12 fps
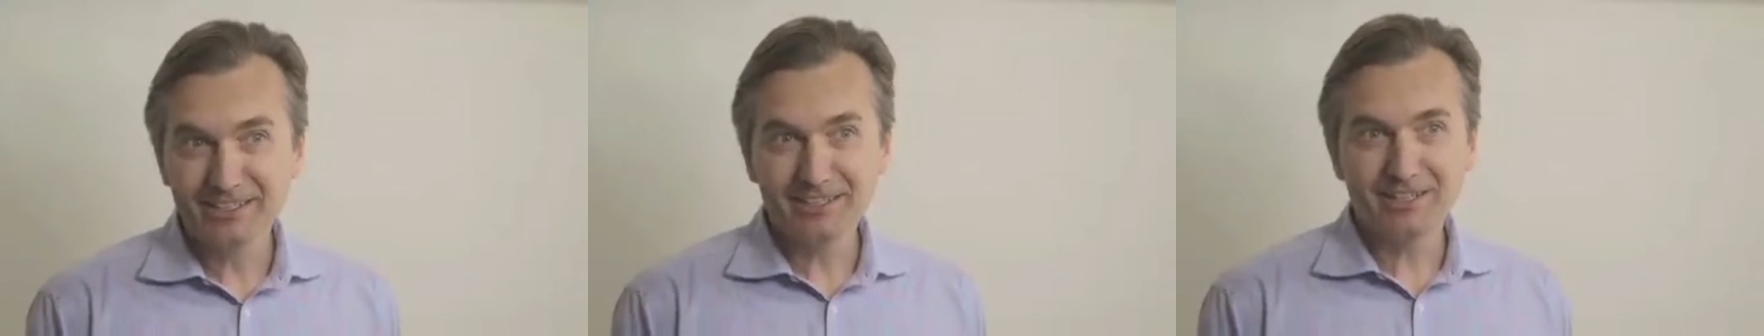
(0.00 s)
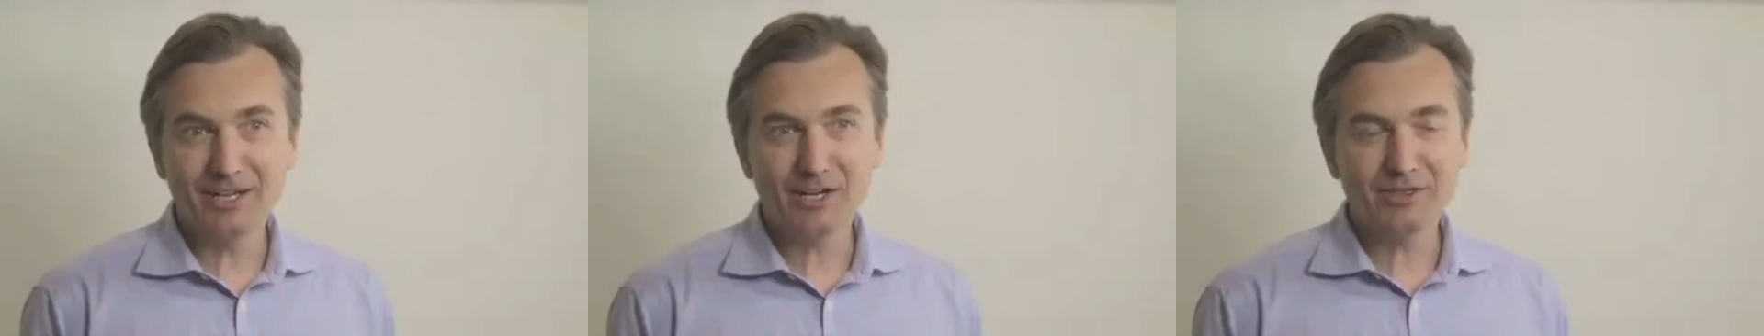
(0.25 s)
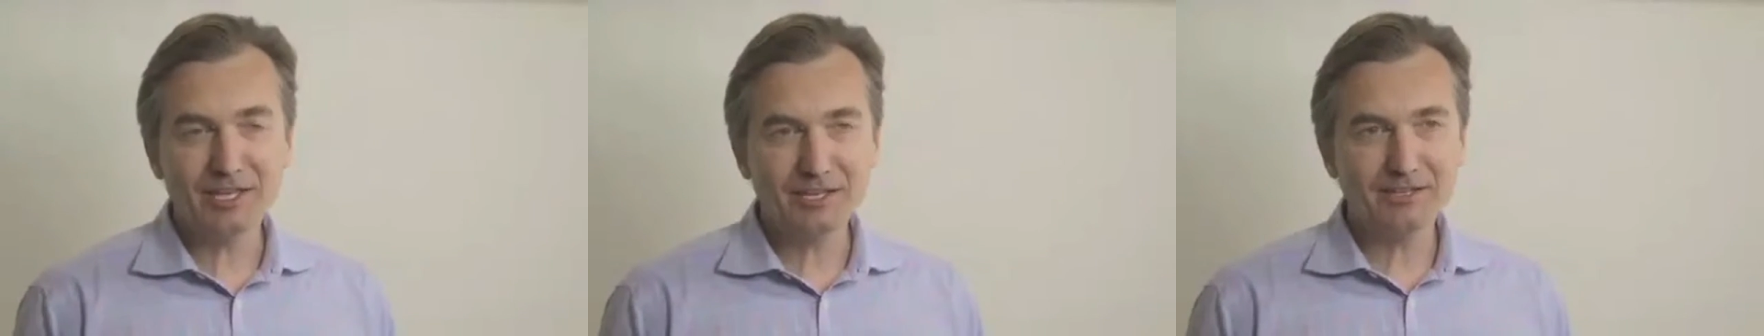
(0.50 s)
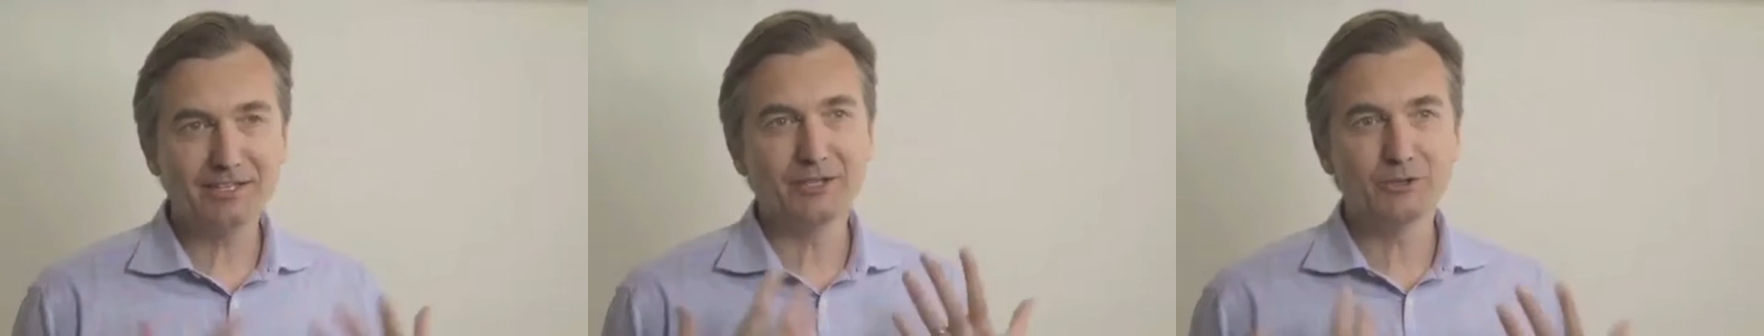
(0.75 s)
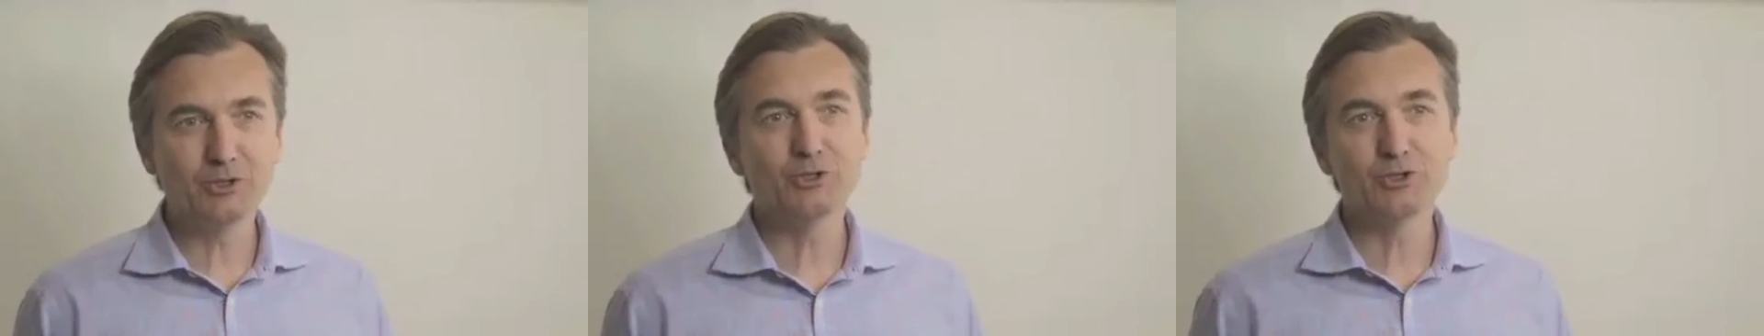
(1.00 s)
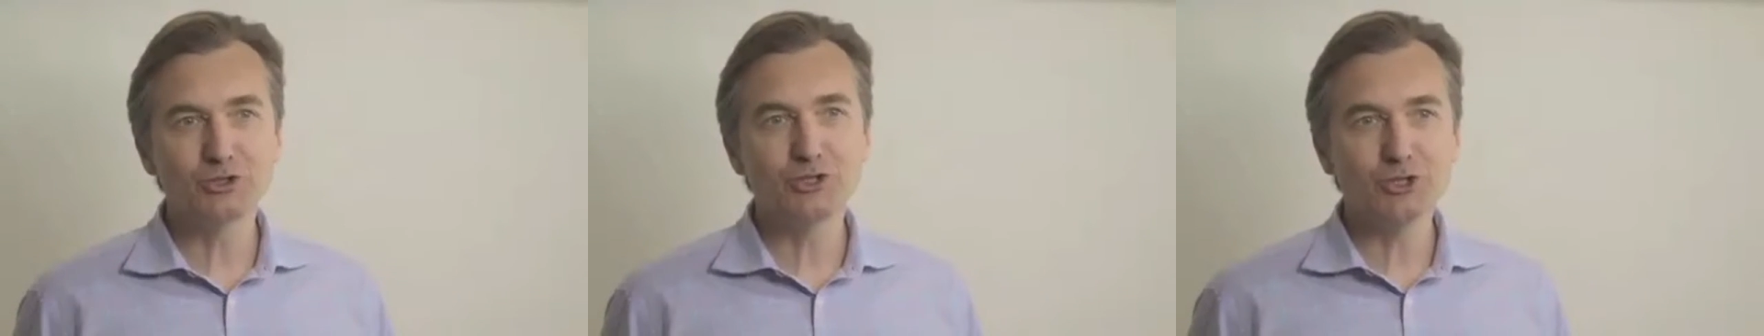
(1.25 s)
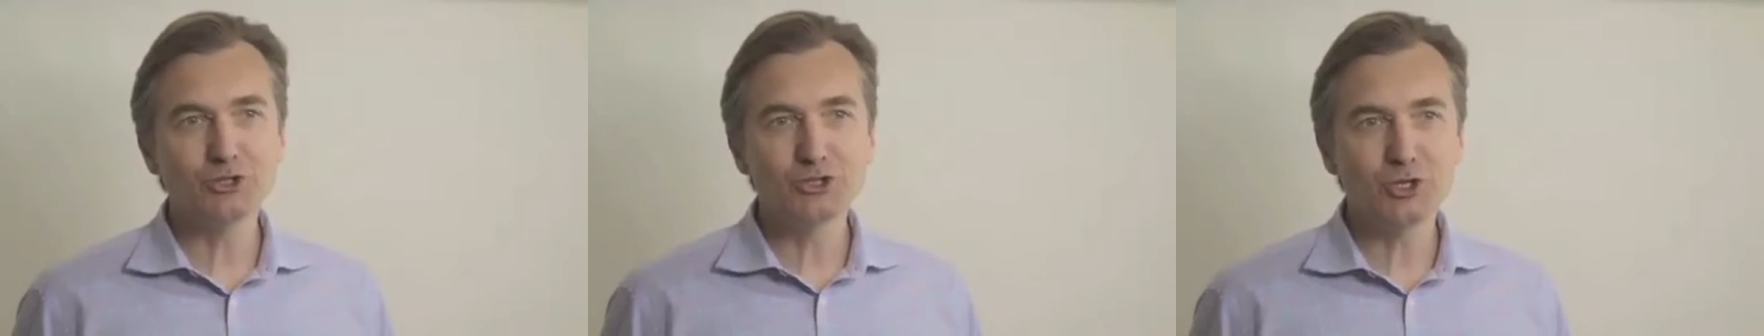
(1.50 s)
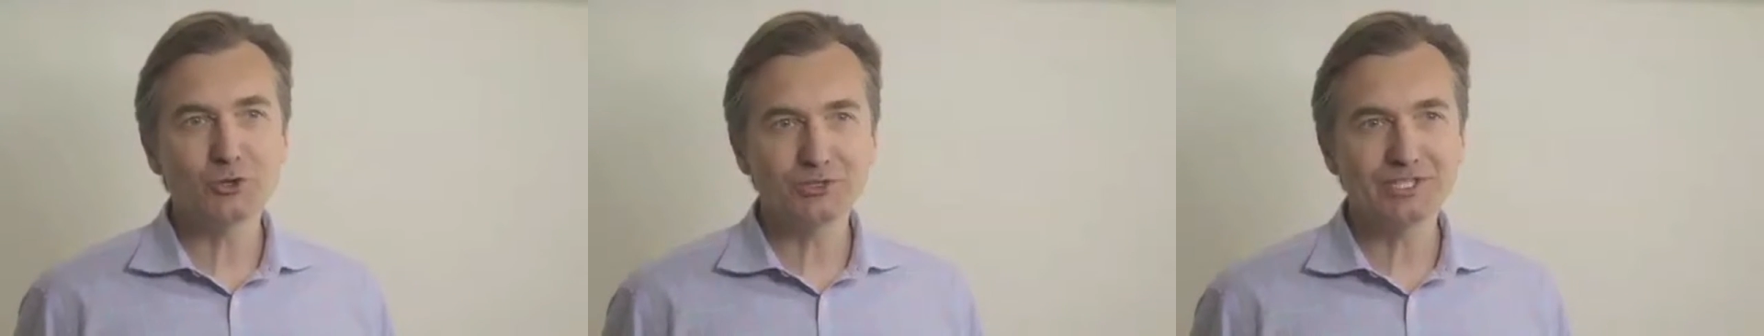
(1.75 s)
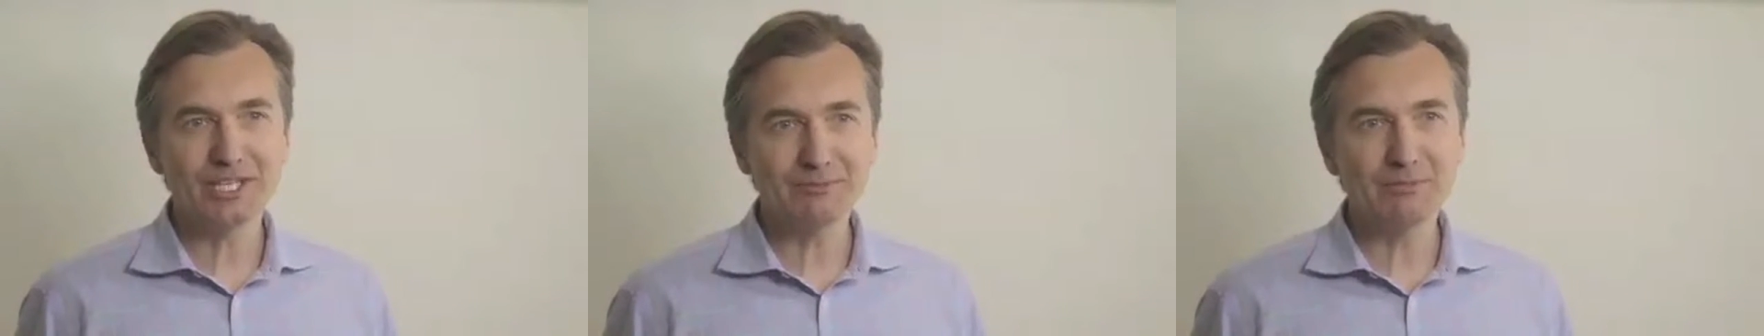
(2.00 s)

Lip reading: I think good content